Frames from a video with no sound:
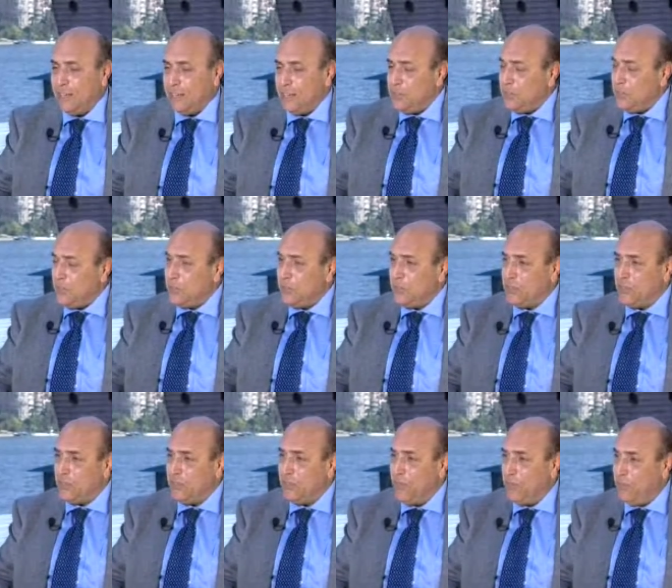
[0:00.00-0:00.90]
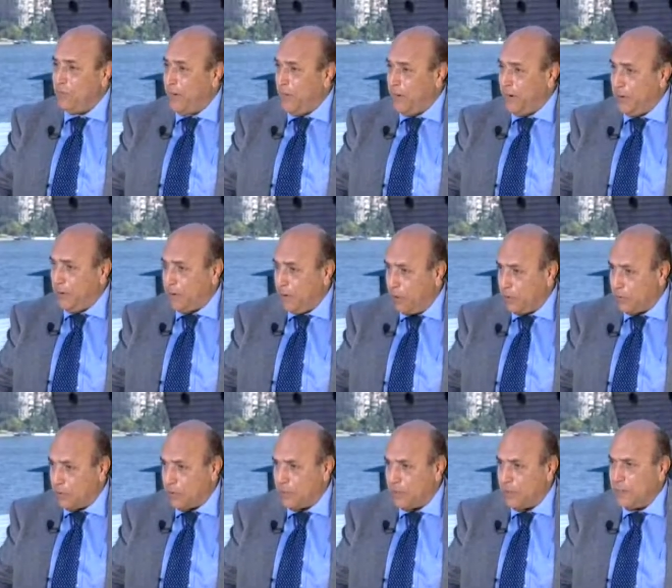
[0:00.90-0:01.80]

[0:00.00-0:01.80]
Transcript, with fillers: this is very wrong.